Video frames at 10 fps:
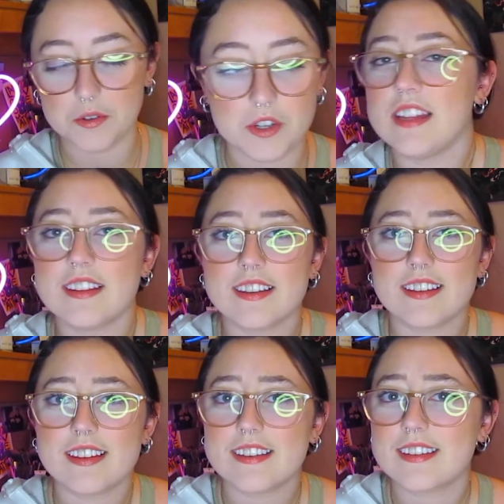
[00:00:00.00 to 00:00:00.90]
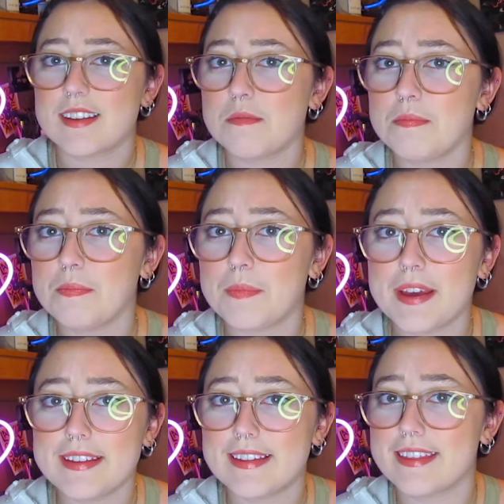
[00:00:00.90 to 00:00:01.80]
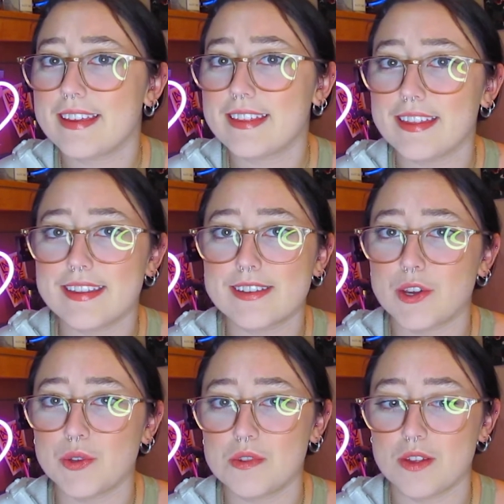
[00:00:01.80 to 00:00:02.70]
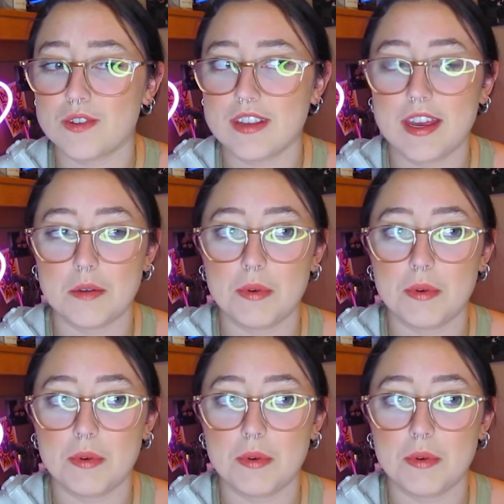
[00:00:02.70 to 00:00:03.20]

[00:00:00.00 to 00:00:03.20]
And some might think that this goes without saying,